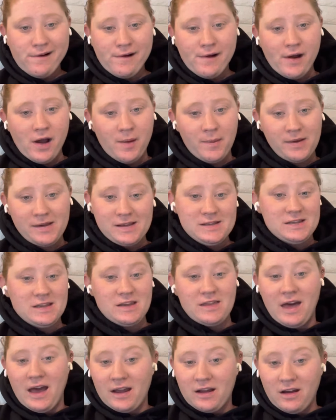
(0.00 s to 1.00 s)
I could see
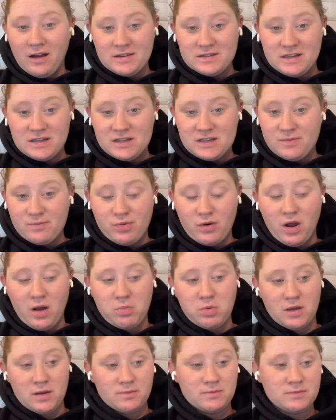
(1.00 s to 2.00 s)
that causing some
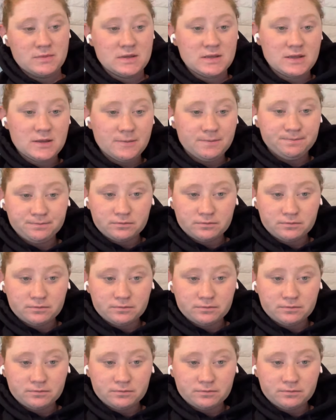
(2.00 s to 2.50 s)
problems.